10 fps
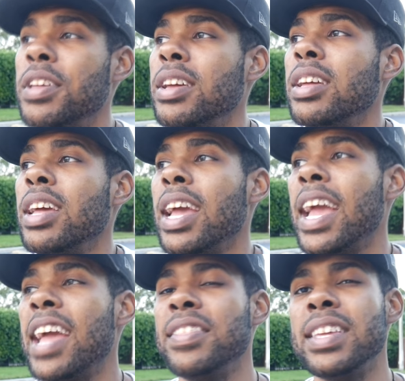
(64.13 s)
it
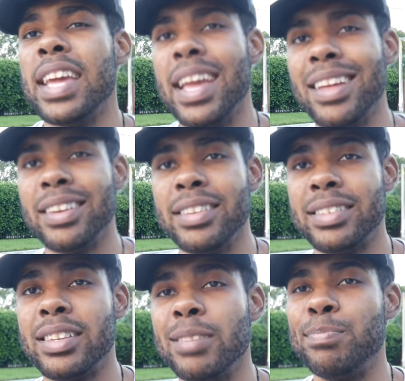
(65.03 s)
in the end
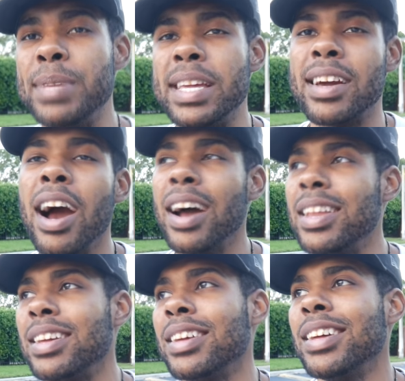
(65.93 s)
to be
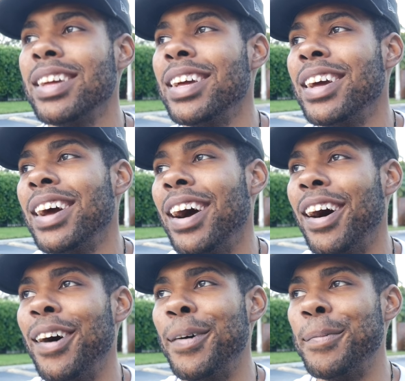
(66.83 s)
cutting
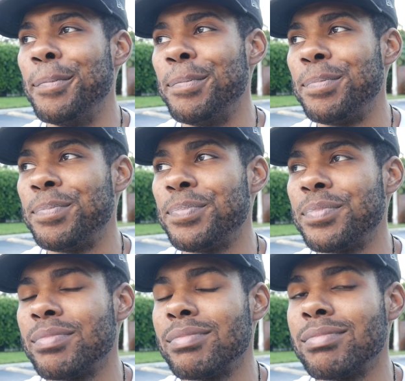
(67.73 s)

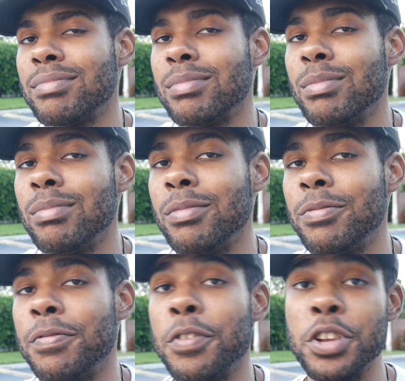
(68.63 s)

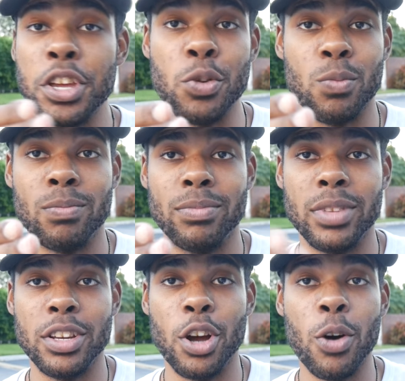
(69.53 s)
for you?
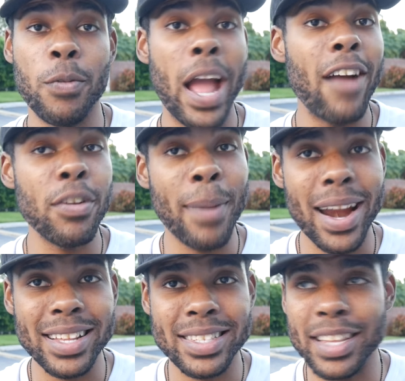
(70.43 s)
You know,
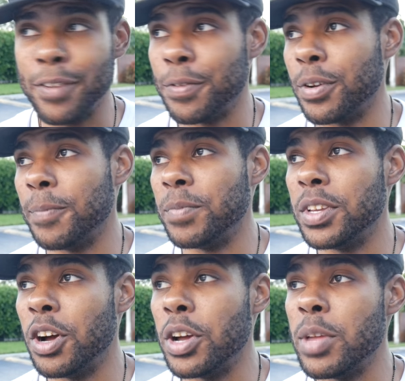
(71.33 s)
everybody's different. You
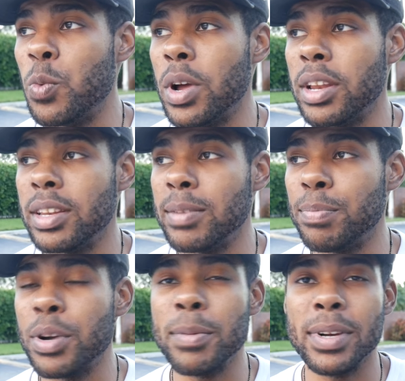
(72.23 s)
know, he went
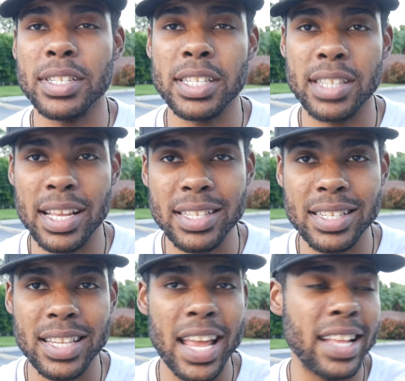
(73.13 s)
pretty much into
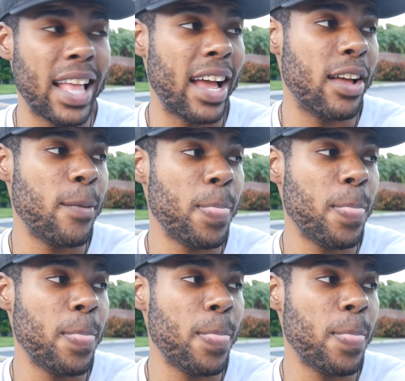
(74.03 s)
saying that,